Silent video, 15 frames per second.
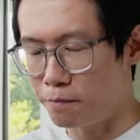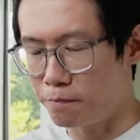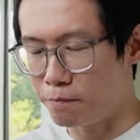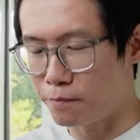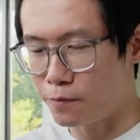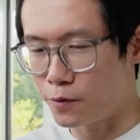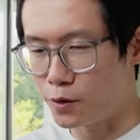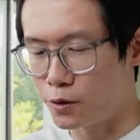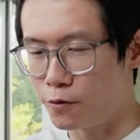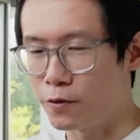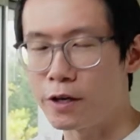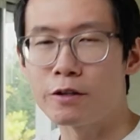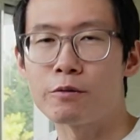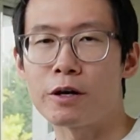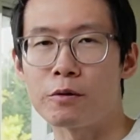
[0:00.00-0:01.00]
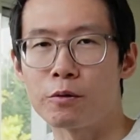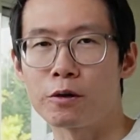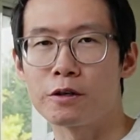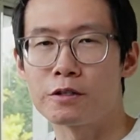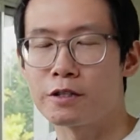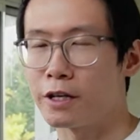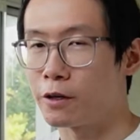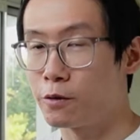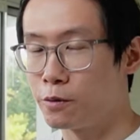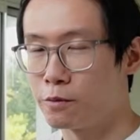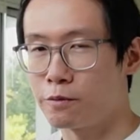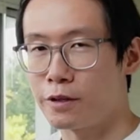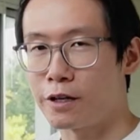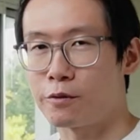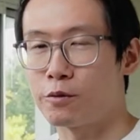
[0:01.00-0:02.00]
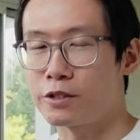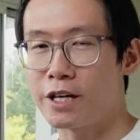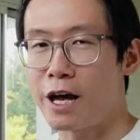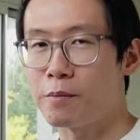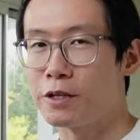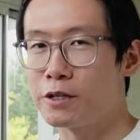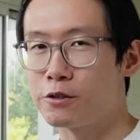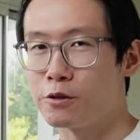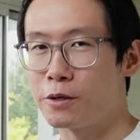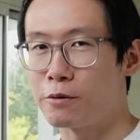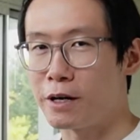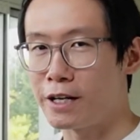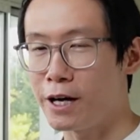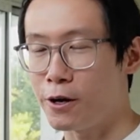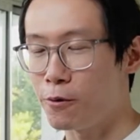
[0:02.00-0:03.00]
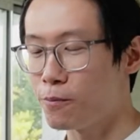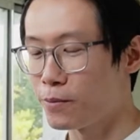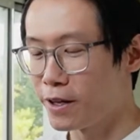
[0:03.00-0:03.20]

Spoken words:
find the right words, like what's happening to me right now.